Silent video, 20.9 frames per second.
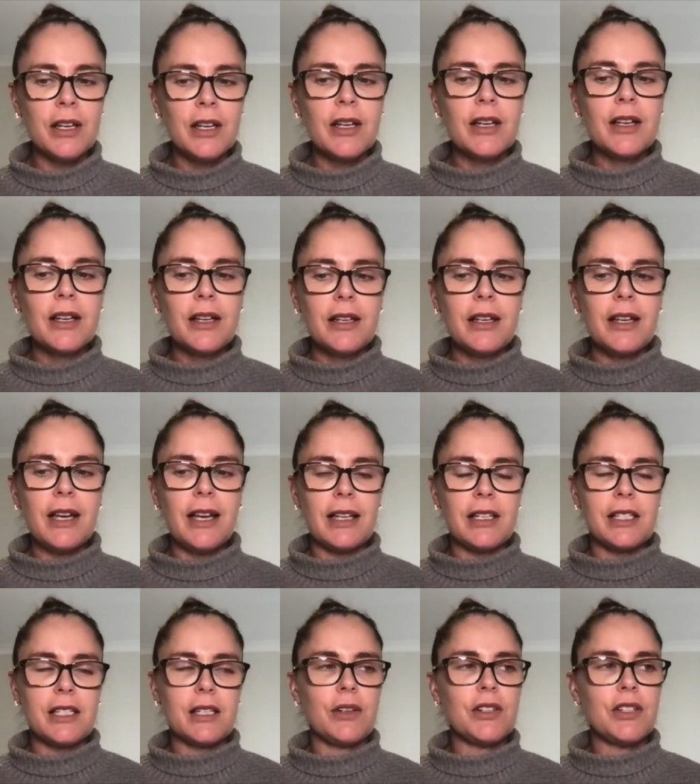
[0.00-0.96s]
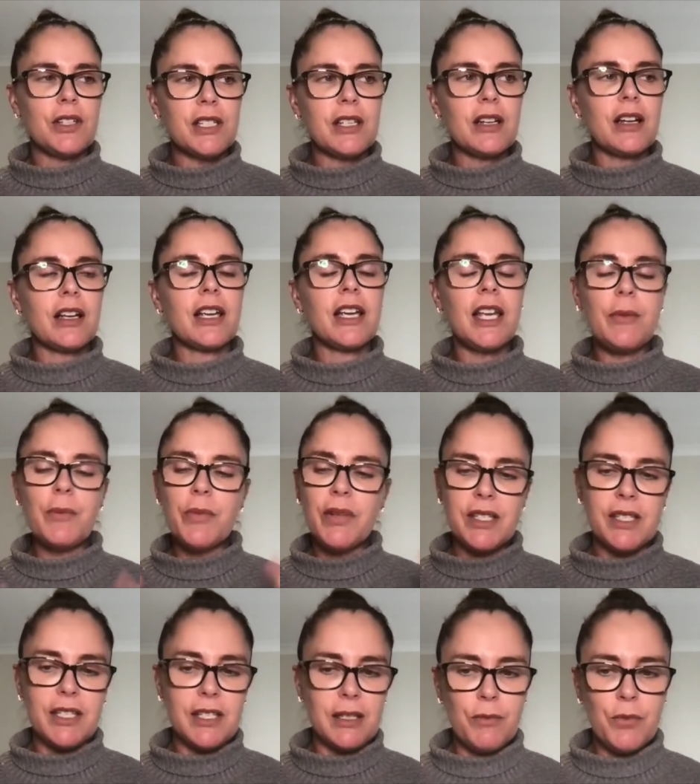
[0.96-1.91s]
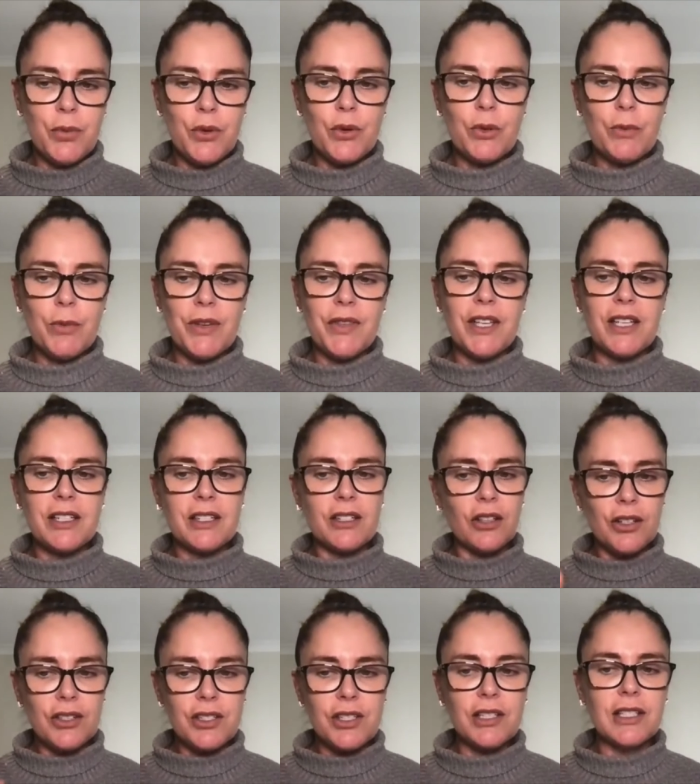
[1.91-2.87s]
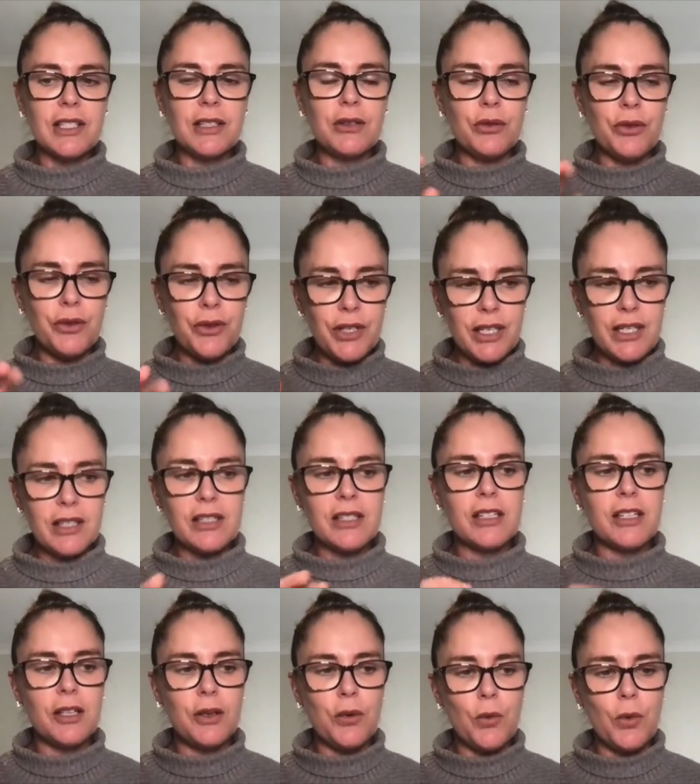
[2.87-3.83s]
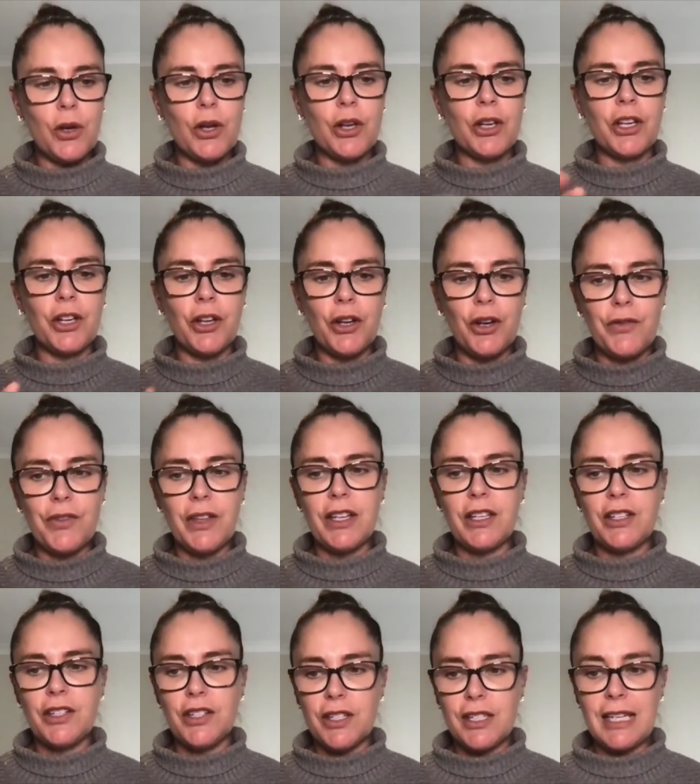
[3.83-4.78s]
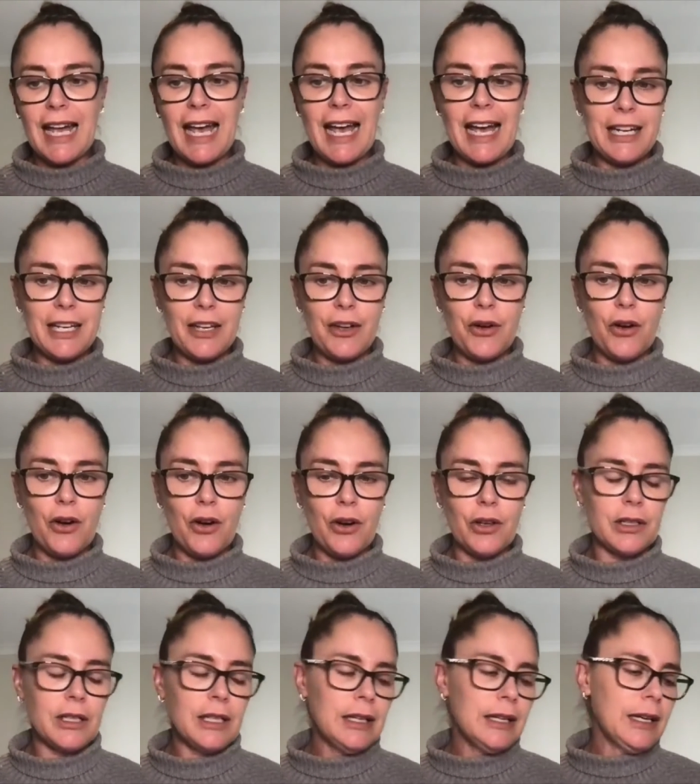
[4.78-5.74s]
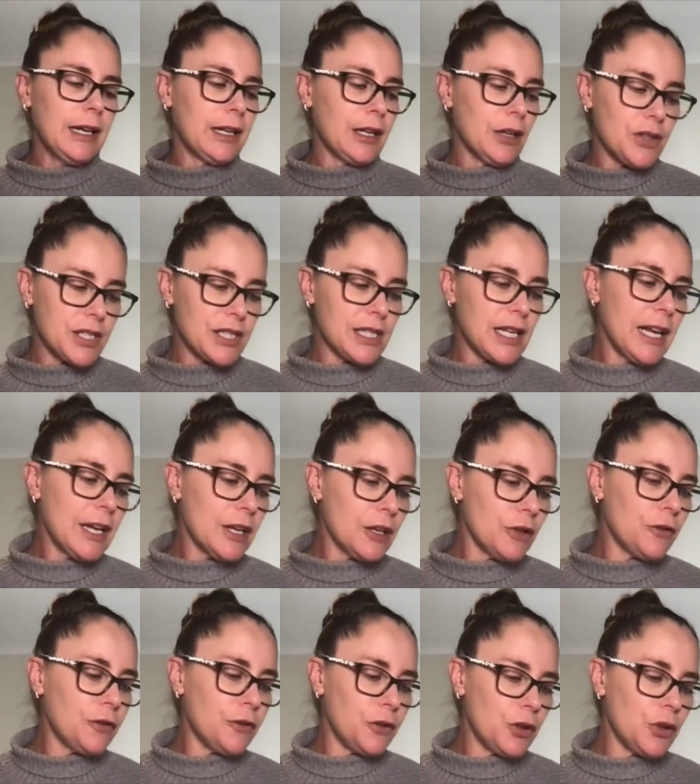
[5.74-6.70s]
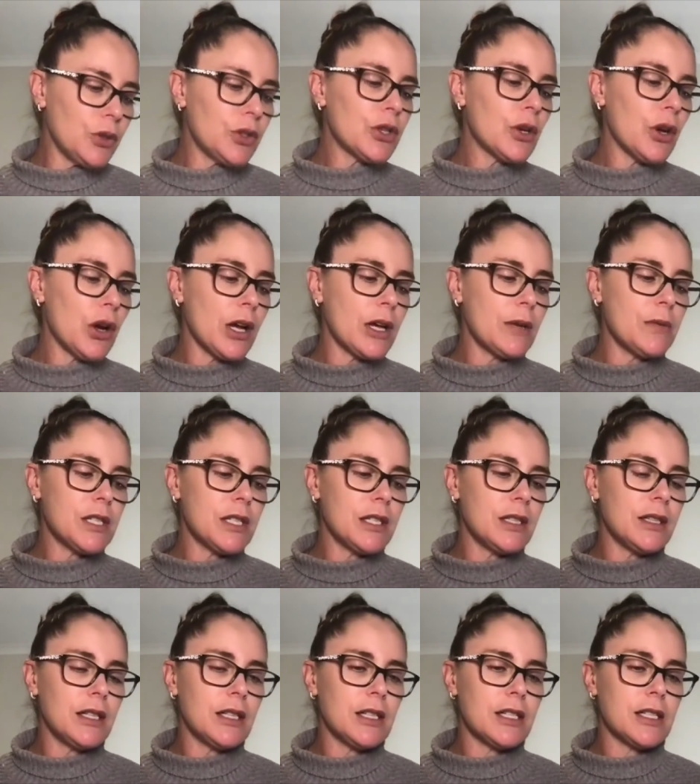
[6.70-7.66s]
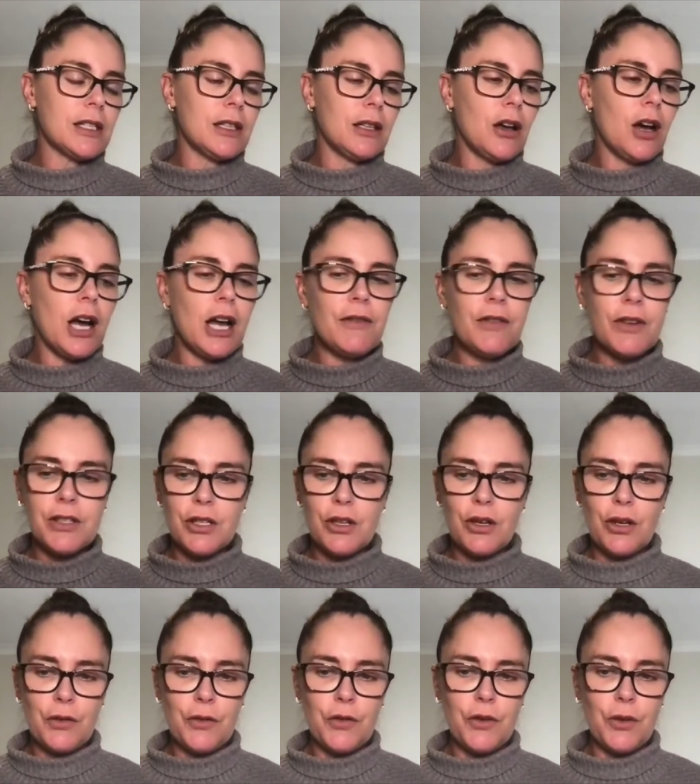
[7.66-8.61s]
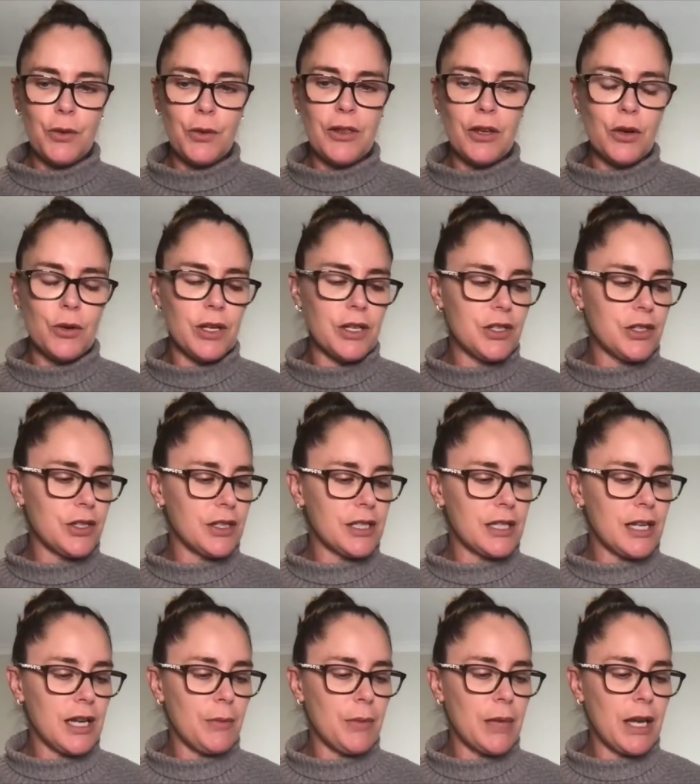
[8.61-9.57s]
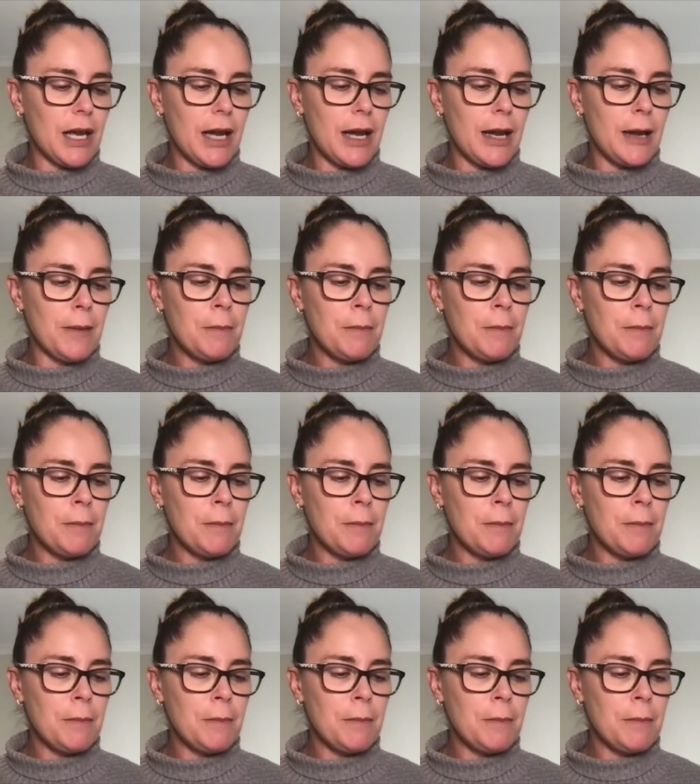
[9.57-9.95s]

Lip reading: Yeah, so I keep it simple, but there's lots of little things that you're working on that you're just adding on. And I'll say it a few times in this live because I've got a few other questions coming up.